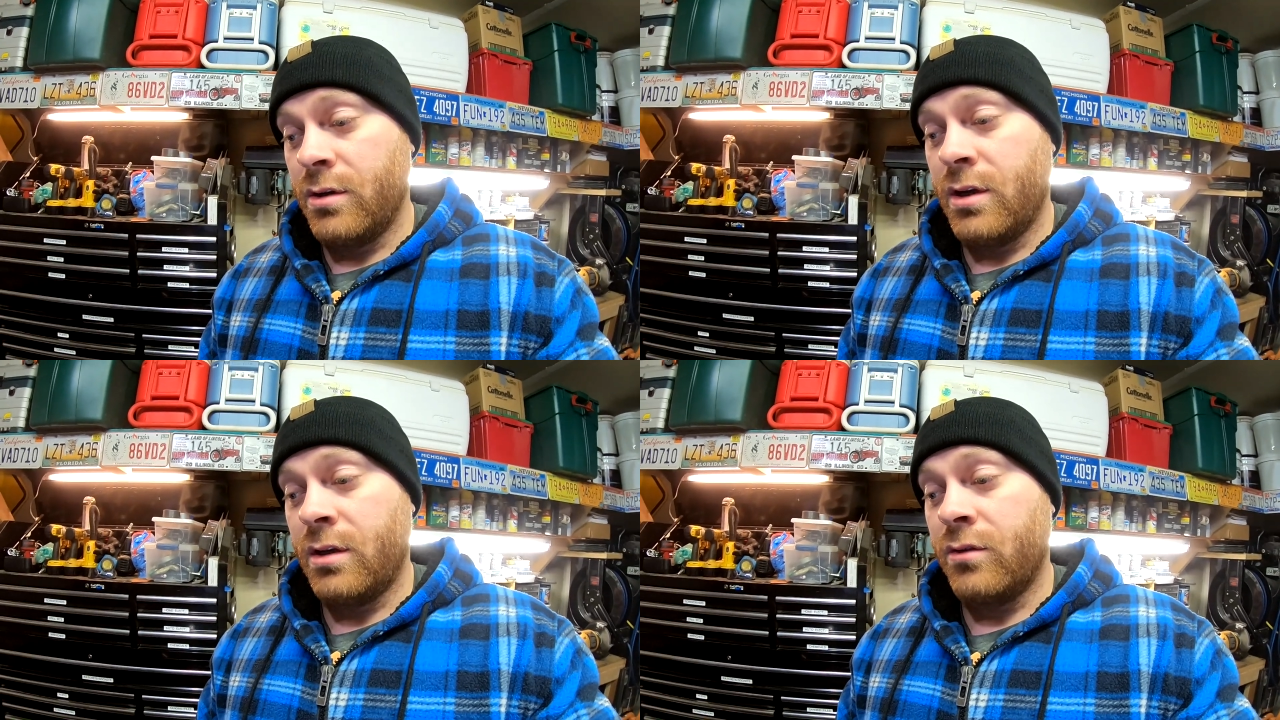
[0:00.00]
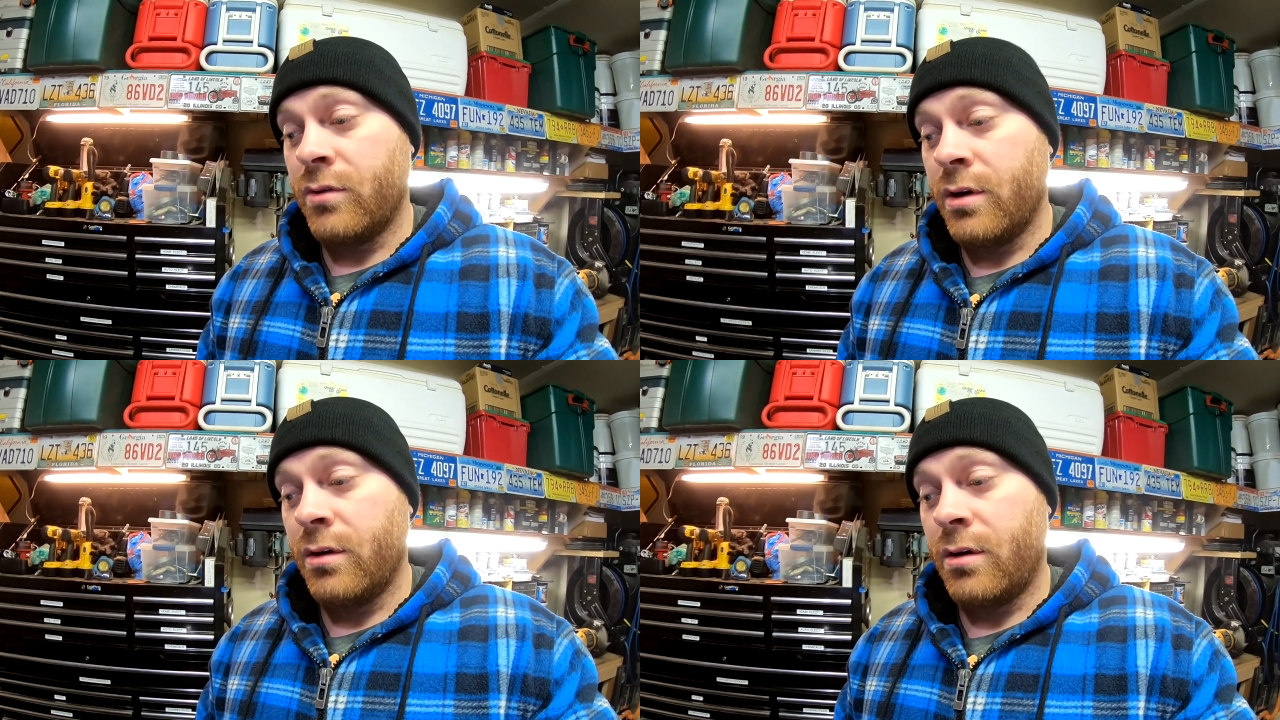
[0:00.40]
and
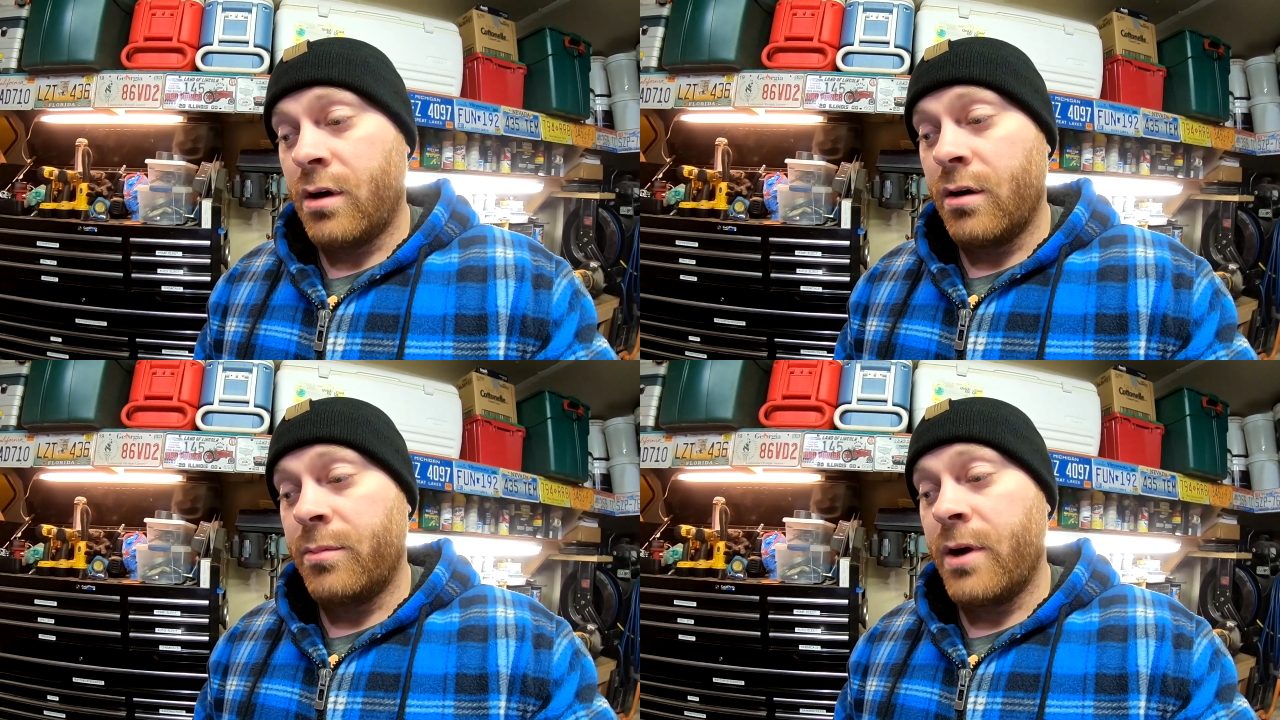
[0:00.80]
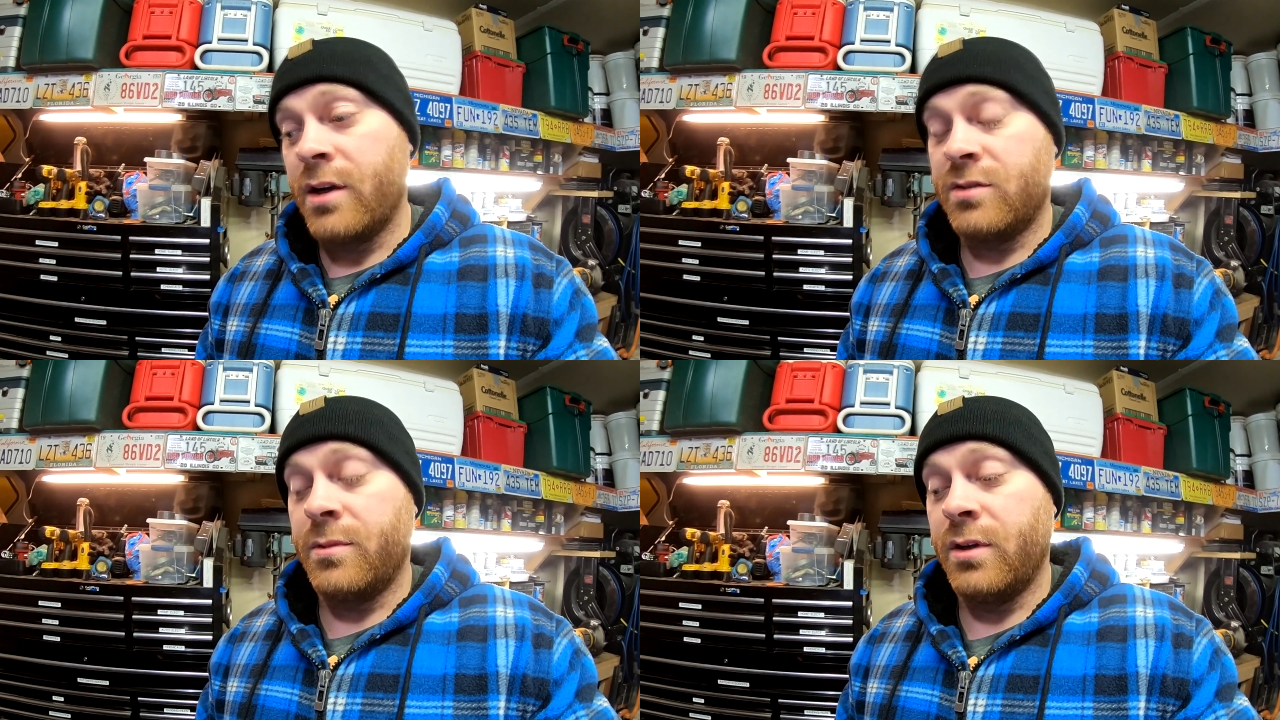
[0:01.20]
grill are
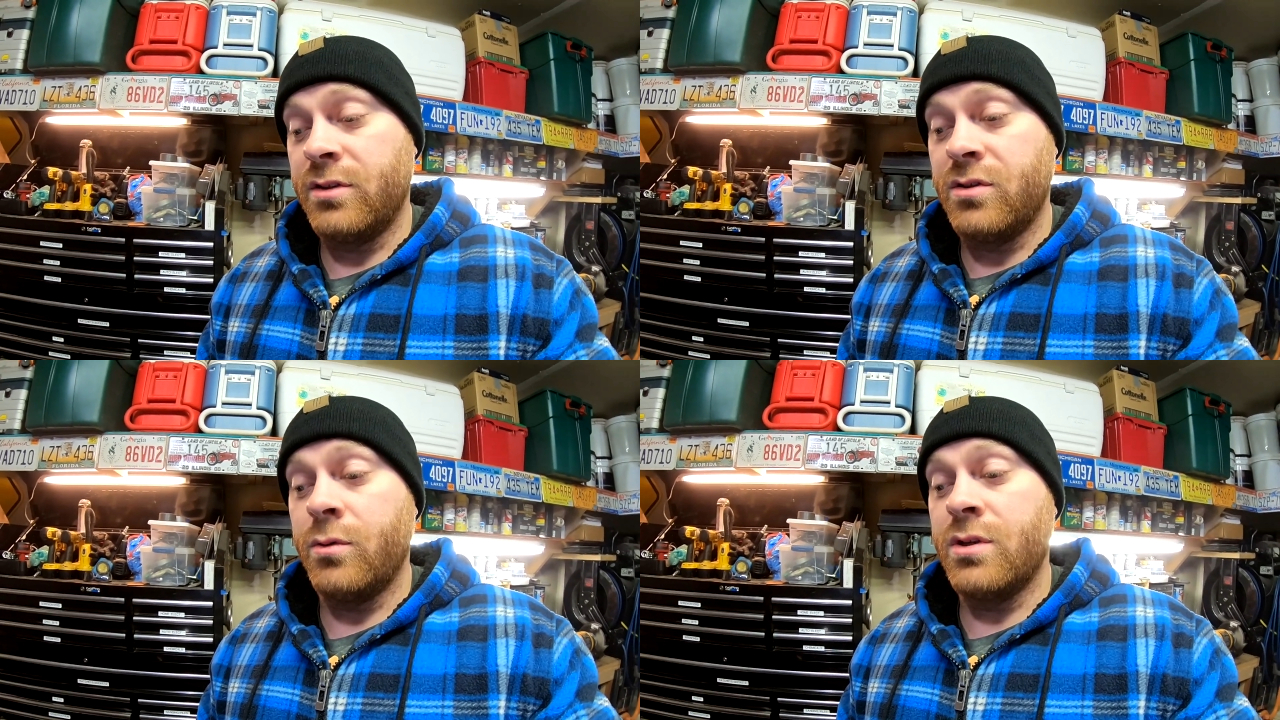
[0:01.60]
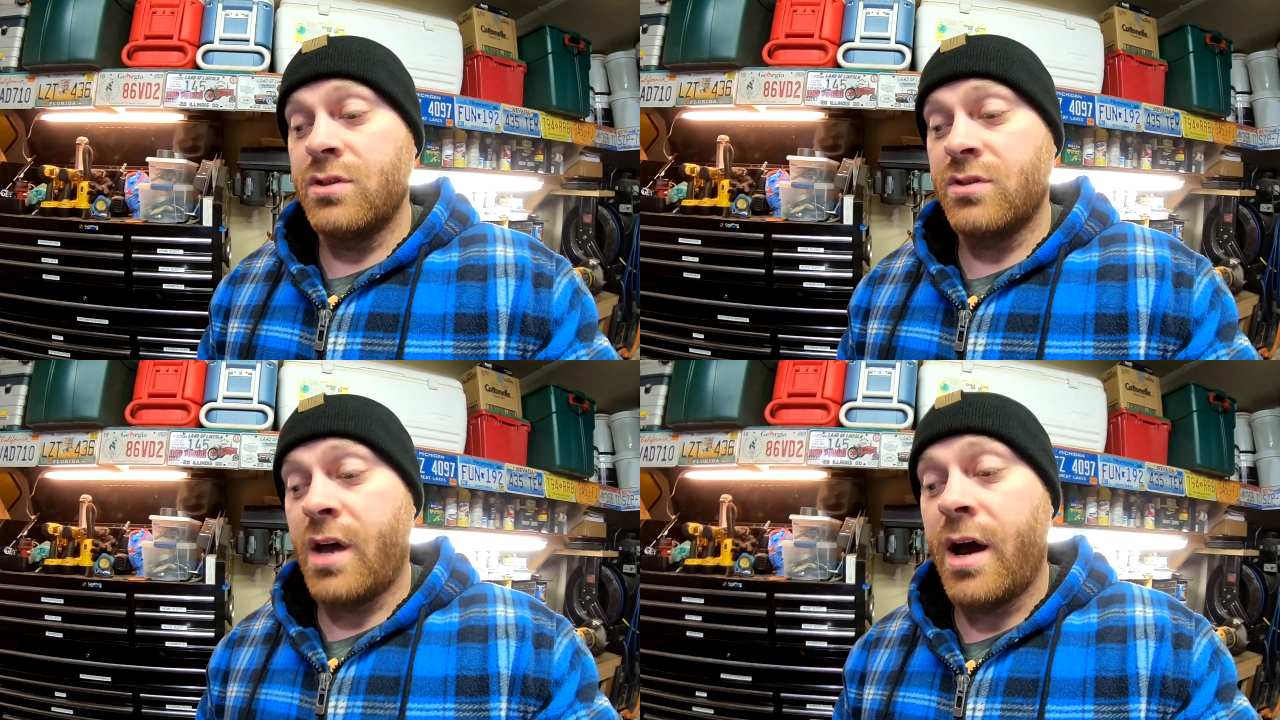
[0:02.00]
approximately 2
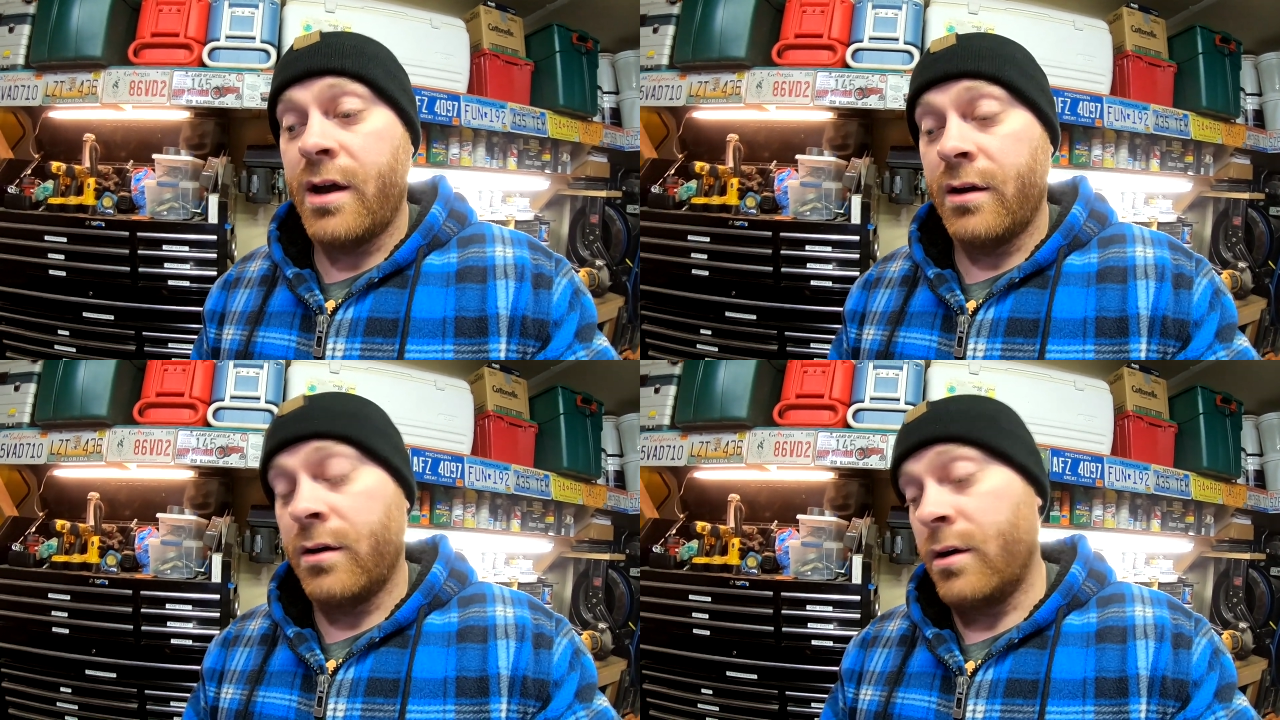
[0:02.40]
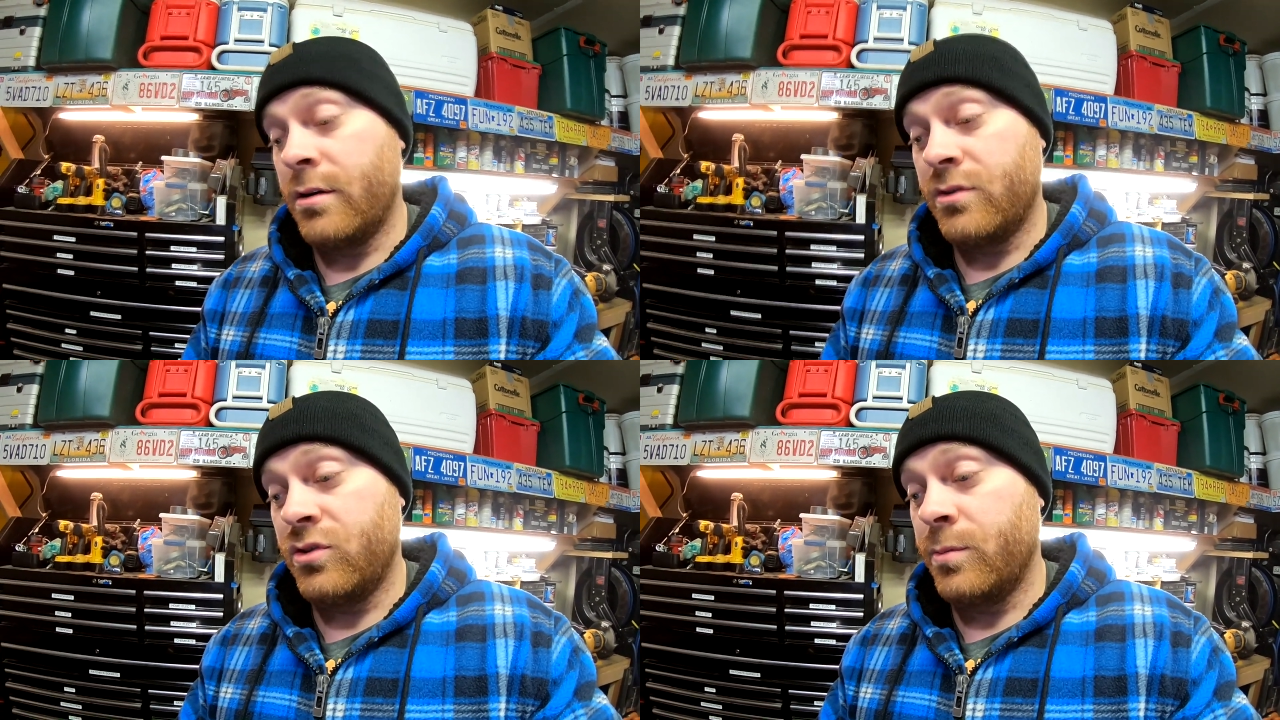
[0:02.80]
inches higher on a
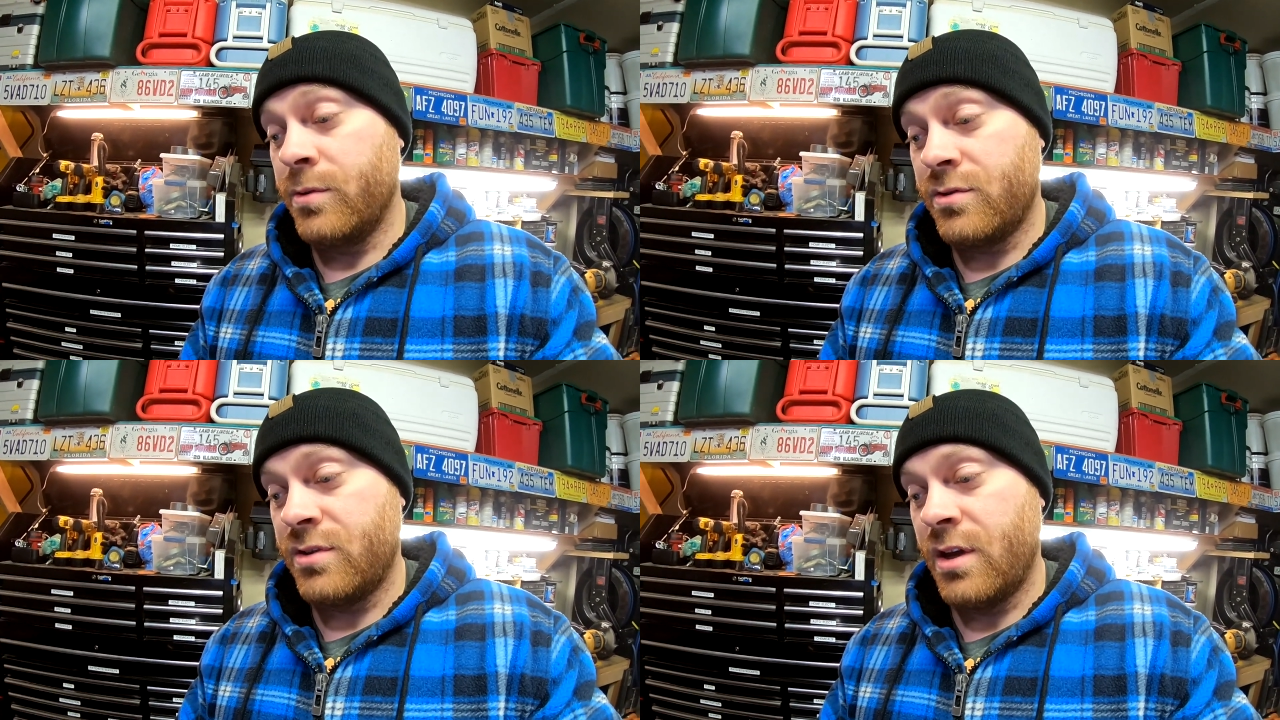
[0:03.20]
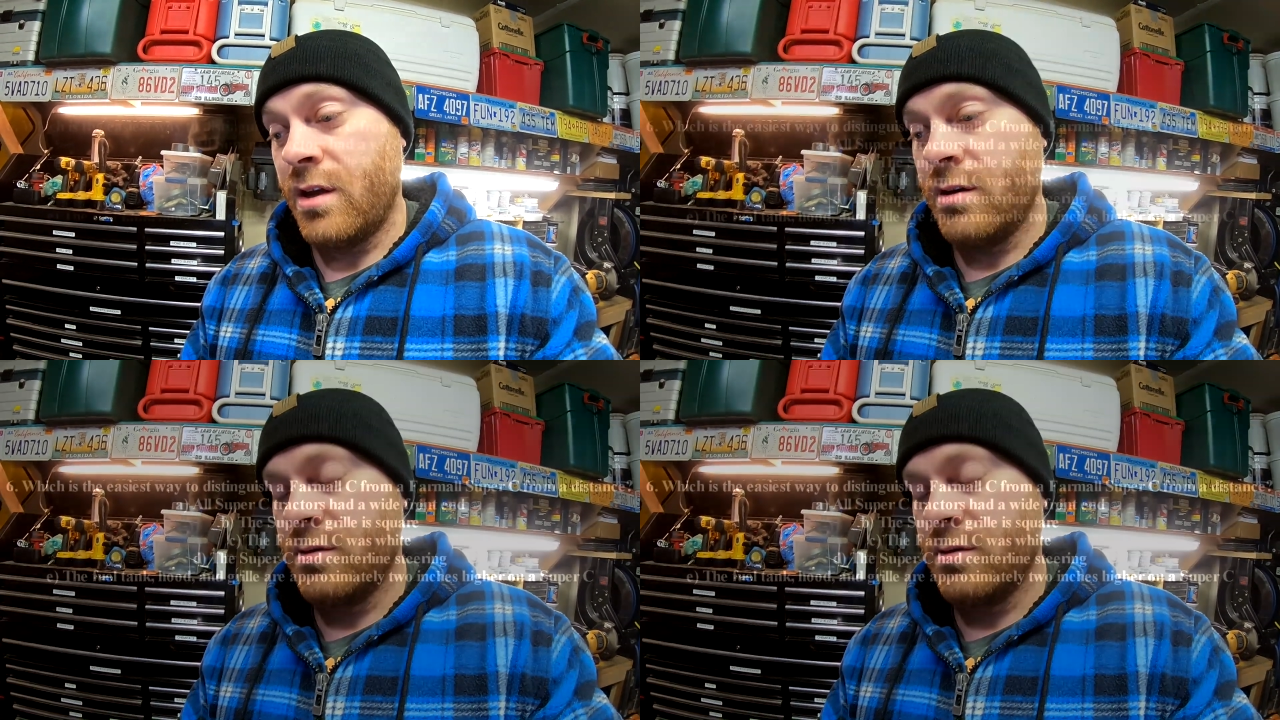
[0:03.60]
Super C.